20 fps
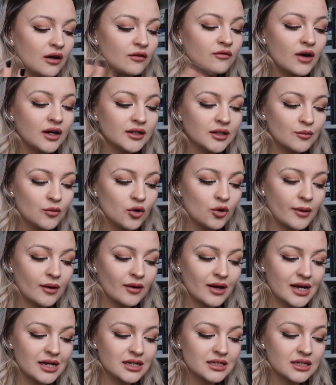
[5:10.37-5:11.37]
find out more
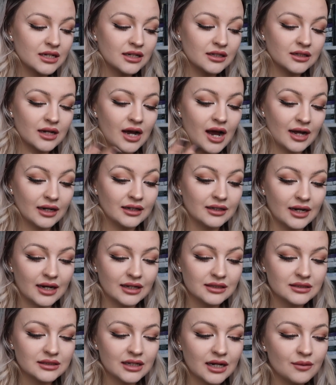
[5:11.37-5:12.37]
about Cassian and
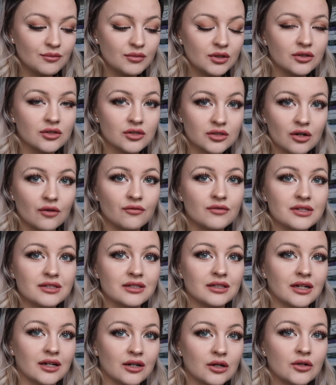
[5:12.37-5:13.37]
Nesta because
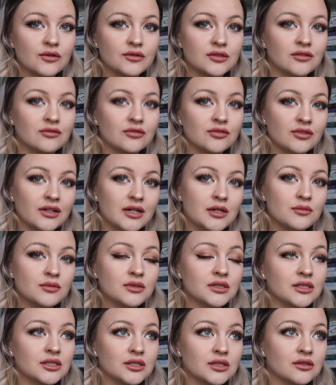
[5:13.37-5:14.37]
obviously A Court Silver
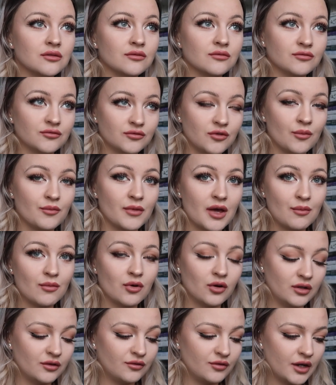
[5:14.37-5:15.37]
Flames is from their
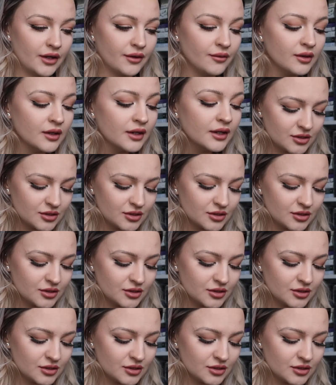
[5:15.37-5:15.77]
point of view.